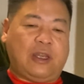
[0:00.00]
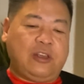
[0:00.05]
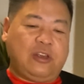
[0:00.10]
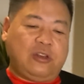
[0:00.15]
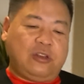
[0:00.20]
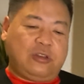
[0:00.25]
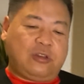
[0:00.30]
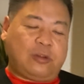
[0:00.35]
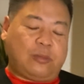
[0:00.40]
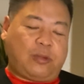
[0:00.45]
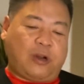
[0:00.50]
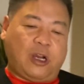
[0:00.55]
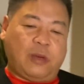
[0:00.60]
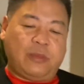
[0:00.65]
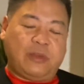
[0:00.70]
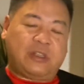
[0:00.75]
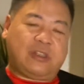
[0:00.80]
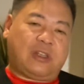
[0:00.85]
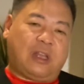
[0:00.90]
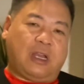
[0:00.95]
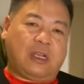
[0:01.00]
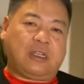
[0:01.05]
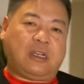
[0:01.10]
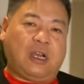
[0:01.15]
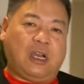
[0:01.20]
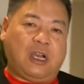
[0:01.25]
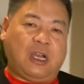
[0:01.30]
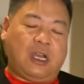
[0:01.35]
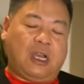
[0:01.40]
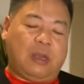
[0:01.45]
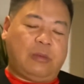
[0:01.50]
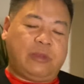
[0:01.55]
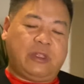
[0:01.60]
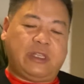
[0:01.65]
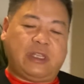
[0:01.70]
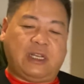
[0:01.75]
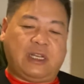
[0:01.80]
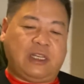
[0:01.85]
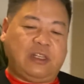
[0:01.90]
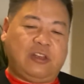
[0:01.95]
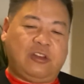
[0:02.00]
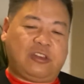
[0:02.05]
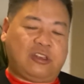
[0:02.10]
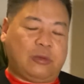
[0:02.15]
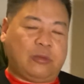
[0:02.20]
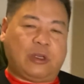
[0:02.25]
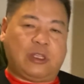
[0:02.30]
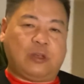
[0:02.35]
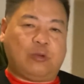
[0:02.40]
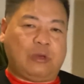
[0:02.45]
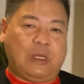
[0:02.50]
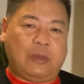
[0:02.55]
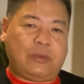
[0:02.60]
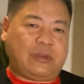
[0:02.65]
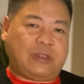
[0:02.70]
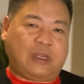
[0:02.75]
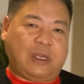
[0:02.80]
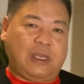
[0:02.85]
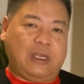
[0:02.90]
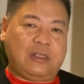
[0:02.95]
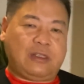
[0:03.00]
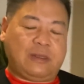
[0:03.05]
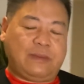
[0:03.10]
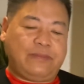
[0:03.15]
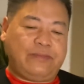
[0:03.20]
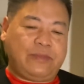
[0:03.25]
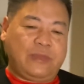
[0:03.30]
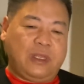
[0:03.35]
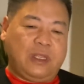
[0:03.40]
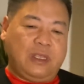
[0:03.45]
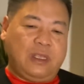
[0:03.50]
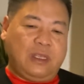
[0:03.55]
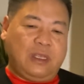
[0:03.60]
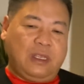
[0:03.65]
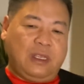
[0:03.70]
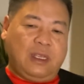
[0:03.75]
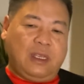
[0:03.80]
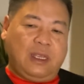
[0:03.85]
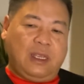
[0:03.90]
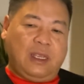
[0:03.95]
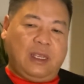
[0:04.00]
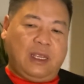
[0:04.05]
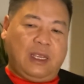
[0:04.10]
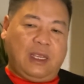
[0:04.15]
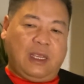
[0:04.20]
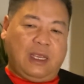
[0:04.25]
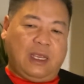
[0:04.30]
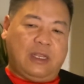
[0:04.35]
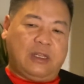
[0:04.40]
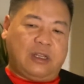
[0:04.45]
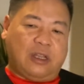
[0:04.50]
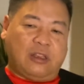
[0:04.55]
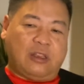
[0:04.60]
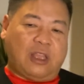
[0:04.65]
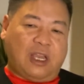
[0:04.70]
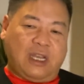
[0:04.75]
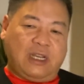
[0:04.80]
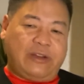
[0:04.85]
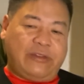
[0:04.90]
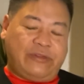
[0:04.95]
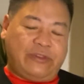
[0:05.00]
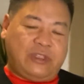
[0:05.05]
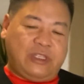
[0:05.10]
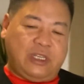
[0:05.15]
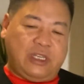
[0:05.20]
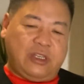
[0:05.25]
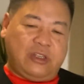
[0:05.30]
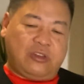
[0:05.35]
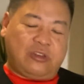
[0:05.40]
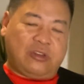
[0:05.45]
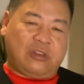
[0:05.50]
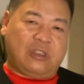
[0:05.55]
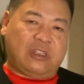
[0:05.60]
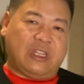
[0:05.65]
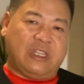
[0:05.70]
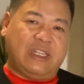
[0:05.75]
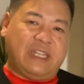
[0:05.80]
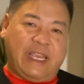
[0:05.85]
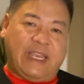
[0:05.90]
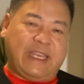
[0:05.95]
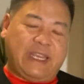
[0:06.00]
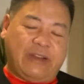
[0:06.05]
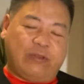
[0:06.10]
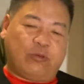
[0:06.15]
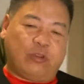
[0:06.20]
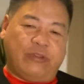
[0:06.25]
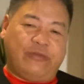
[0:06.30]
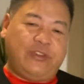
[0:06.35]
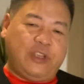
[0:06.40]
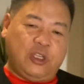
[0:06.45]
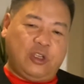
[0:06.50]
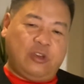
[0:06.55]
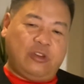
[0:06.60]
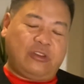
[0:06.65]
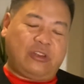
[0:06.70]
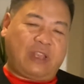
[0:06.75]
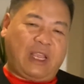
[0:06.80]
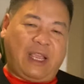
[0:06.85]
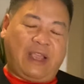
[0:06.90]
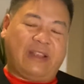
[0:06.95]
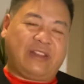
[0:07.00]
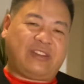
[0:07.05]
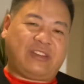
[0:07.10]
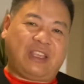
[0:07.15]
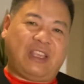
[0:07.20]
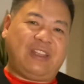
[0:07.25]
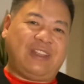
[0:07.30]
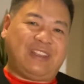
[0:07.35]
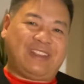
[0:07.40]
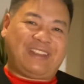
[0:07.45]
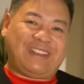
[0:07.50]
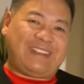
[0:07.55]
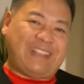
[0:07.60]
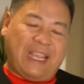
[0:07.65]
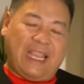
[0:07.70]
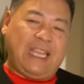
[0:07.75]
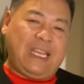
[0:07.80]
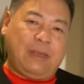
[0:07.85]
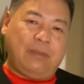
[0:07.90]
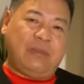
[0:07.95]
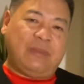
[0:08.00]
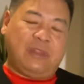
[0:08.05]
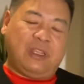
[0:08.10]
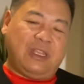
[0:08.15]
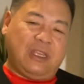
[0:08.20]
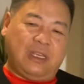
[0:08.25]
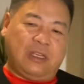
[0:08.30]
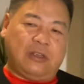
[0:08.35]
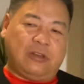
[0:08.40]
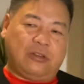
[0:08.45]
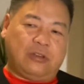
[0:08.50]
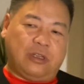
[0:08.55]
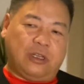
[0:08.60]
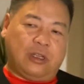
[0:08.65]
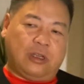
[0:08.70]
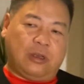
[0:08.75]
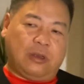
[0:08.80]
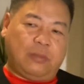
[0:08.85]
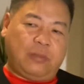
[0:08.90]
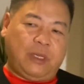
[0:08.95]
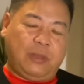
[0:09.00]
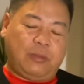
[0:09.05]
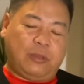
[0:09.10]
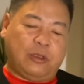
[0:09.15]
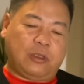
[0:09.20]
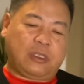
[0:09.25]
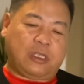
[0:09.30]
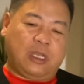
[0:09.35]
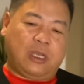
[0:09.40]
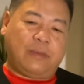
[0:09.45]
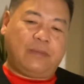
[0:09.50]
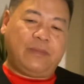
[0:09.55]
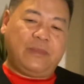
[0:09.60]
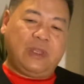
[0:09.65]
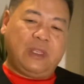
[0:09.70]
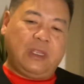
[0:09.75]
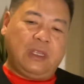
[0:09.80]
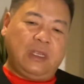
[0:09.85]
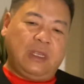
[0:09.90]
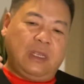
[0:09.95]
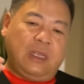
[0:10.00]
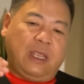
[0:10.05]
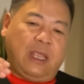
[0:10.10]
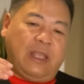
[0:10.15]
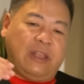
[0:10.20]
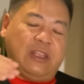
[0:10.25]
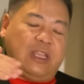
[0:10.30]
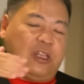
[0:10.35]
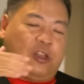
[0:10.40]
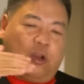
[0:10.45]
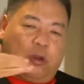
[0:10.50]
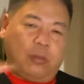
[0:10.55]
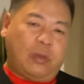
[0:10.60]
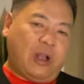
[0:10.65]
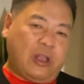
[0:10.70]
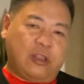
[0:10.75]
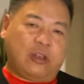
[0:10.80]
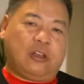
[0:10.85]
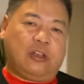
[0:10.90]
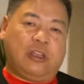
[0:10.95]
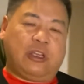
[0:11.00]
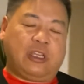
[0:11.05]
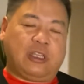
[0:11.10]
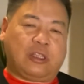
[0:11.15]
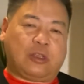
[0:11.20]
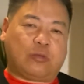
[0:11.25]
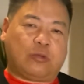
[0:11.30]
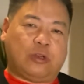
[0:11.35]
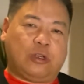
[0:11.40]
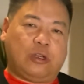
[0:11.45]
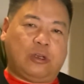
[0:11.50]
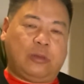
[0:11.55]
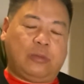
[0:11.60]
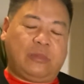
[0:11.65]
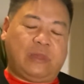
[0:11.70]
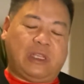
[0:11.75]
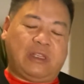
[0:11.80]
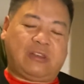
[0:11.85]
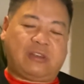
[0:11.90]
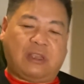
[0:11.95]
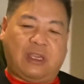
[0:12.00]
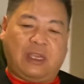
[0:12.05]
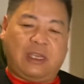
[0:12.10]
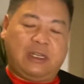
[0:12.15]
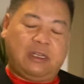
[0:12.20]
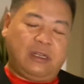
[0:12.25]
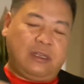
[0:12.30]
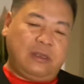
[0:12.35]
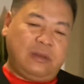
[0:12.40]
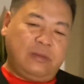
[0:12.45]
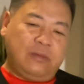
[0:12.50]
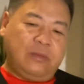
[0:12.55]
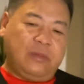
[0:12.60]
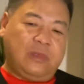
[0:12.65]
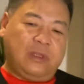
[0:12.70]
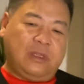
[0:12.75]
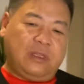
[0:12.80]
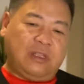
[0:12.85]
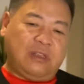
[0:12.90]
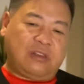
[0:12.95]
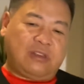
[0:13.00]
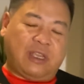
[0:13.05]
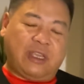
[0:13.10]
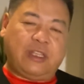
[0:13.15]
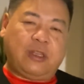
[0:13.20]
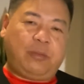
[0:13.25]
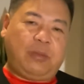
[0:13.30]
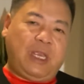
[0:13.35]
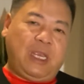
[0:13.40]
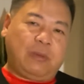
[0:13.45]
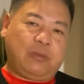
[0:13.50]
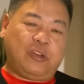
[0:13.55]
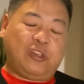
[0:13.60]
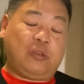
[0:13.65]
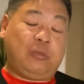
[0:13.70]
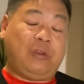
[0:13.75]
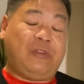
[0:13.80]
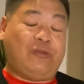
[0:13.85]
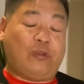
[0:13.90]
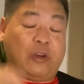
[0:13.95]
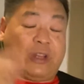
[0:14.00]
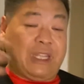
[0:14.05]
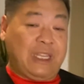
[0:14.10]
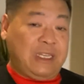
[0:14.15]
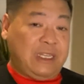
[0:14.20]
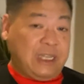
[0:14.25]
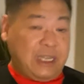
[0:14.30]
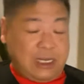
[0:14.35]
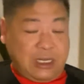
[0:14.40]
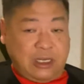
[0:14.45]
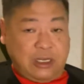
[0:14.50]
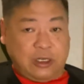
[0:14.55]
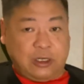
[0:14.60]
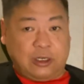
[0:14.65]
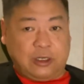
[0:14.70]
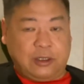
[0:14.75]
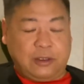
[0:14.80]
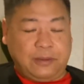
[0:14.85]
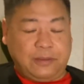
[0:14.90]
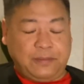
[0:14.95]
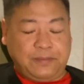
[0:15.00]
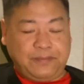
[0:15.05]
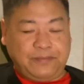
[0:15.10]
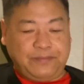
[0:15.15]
use apartments.com, and then I use some other websites. And a lot of the negative reviews say the same things. People come and they don't bother to look at the room. They sign the papers before they get here,